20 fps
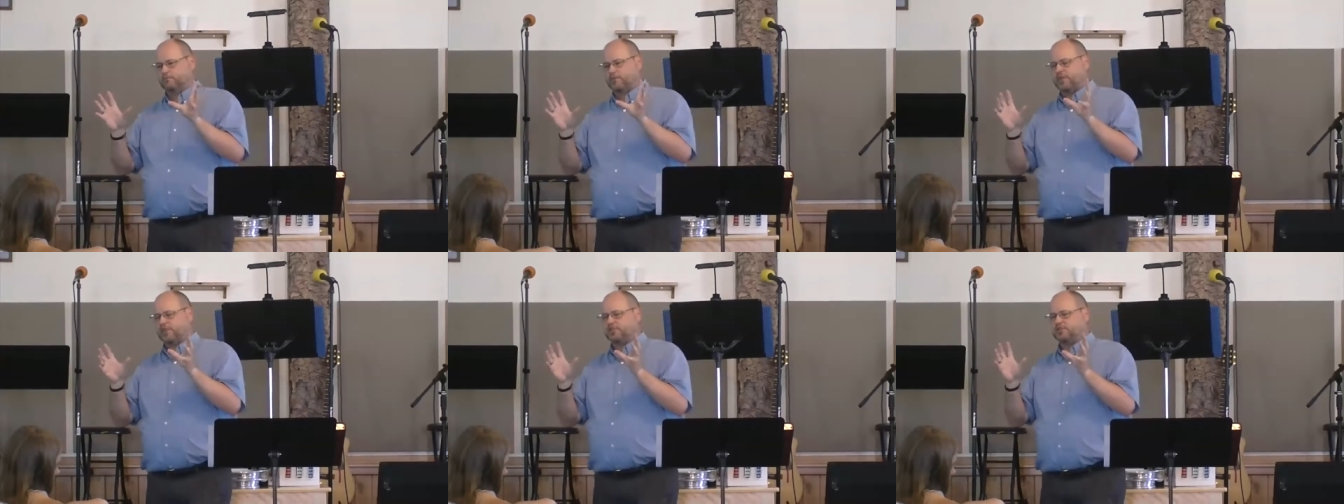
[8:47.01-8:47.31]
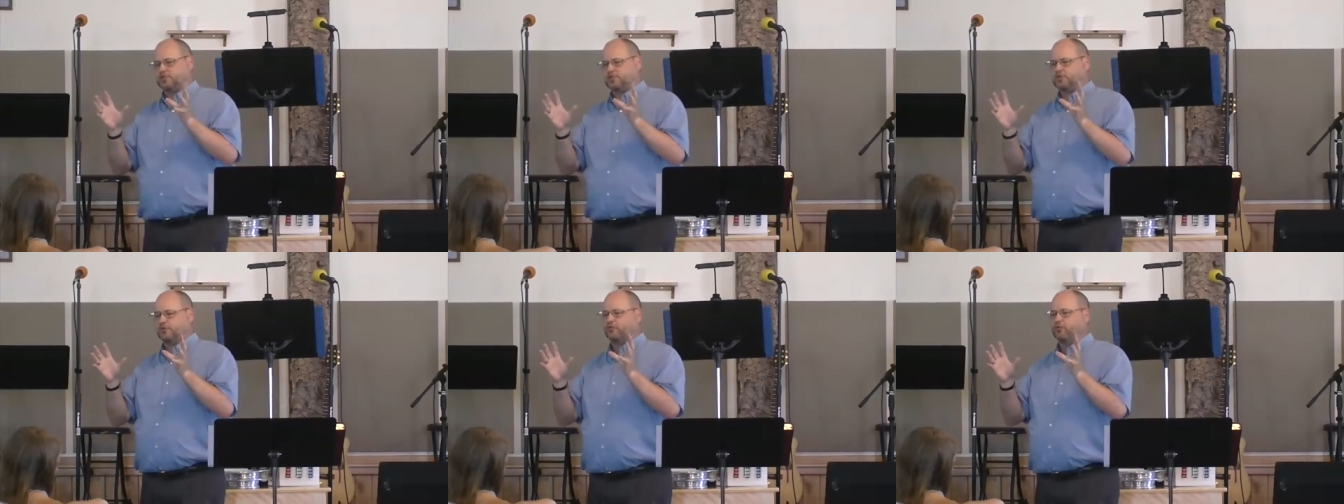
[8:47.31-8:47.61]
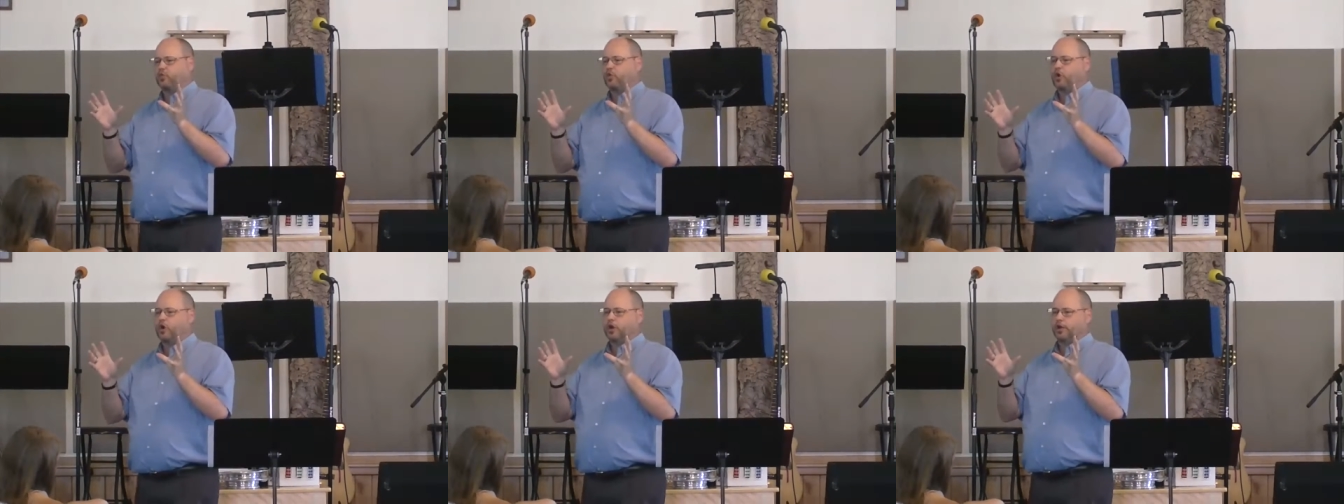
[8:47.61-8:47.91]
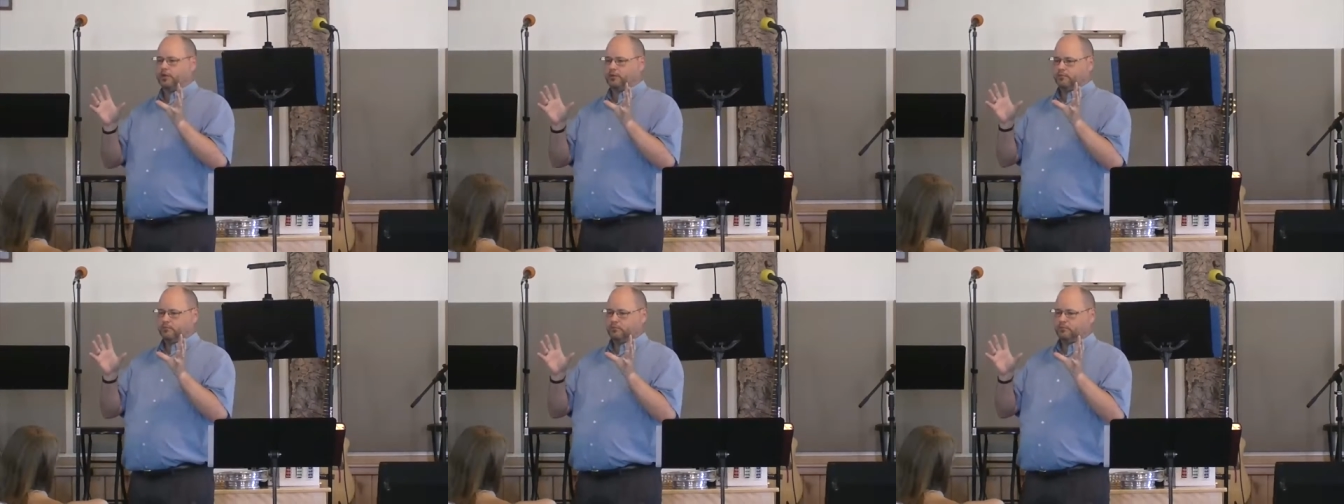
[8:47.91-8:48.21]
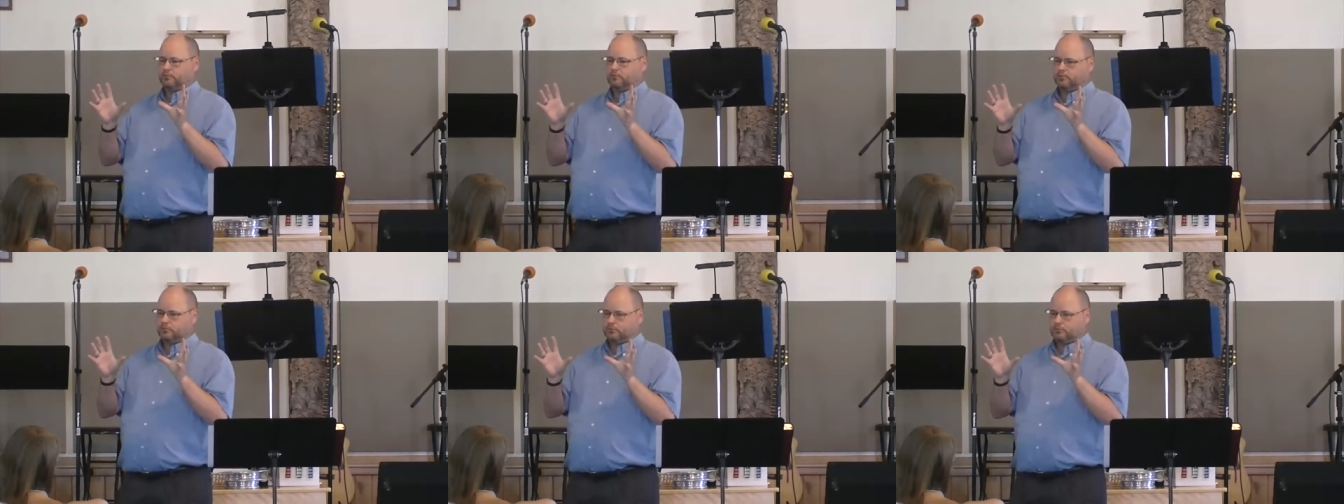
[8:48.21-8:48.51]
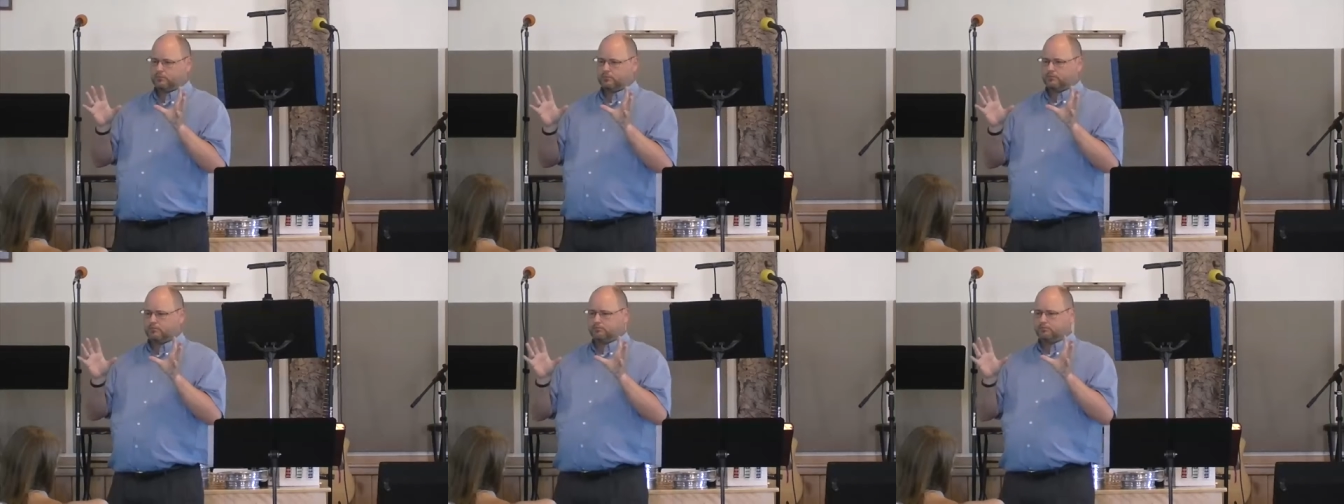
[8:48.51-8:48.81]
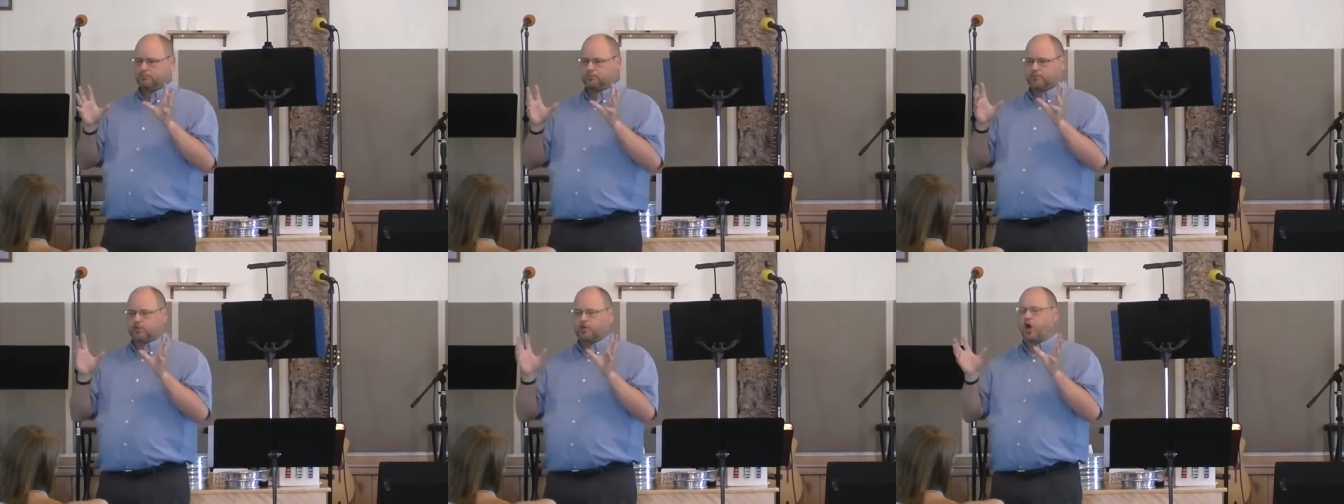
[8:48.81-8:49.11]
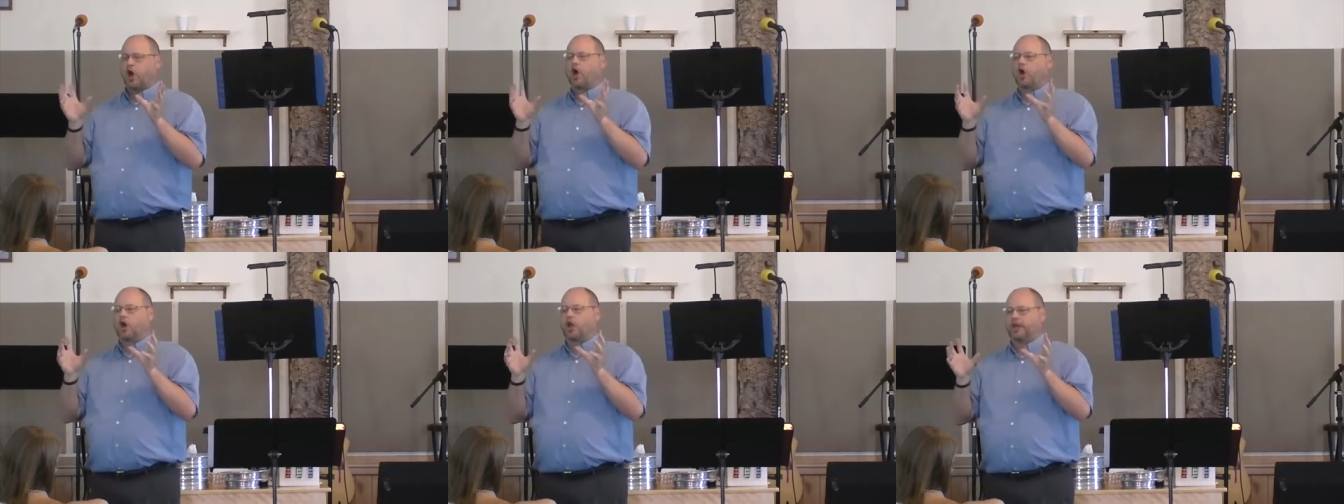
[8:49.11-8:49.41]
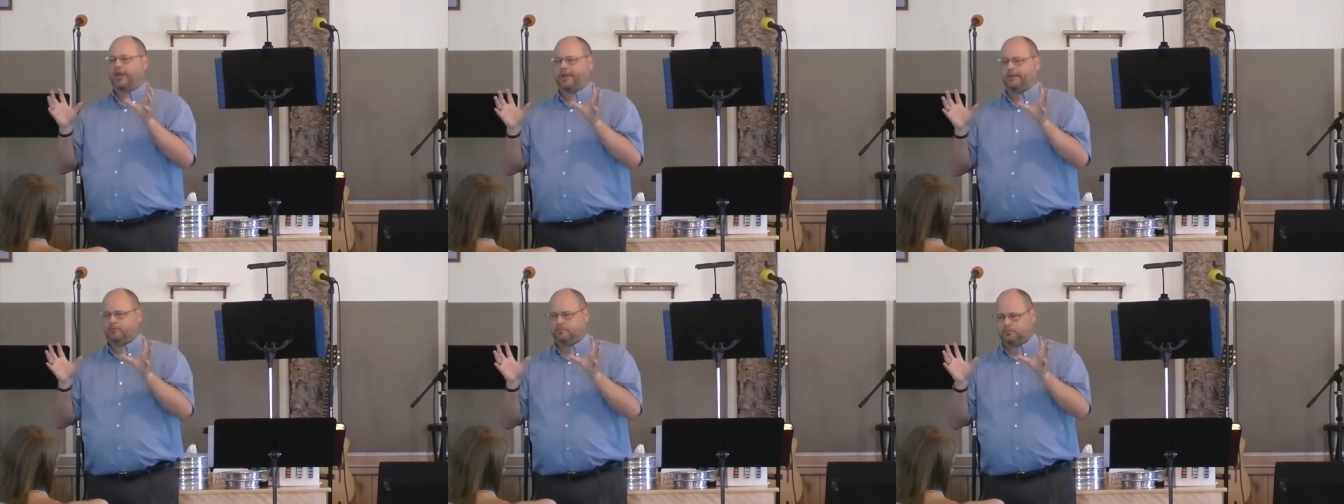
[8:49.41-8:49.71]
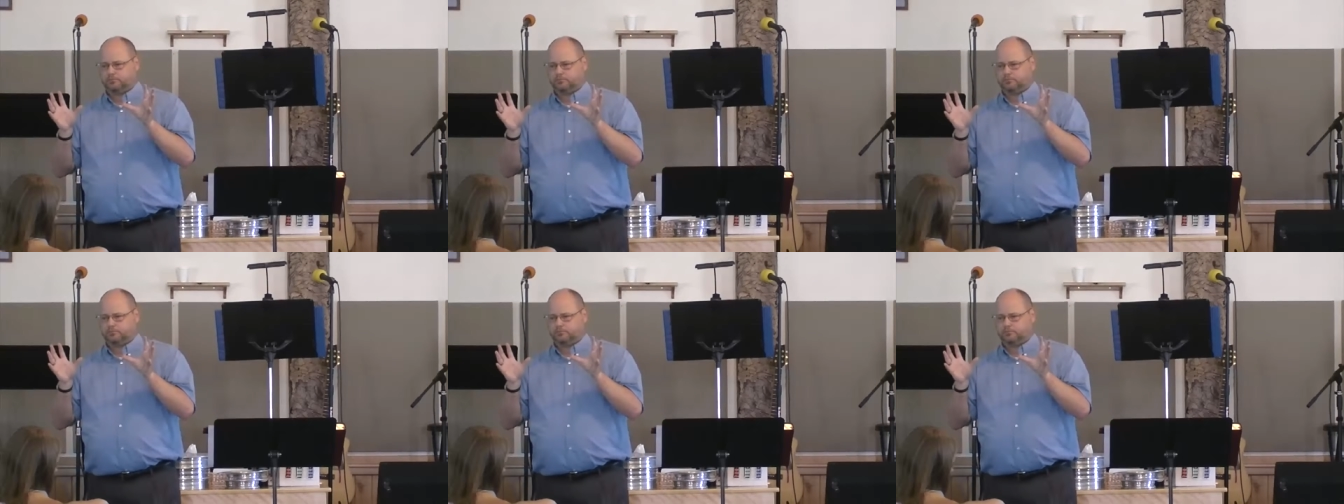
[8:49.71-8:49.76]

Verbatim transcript: pieces of wood, gnarly.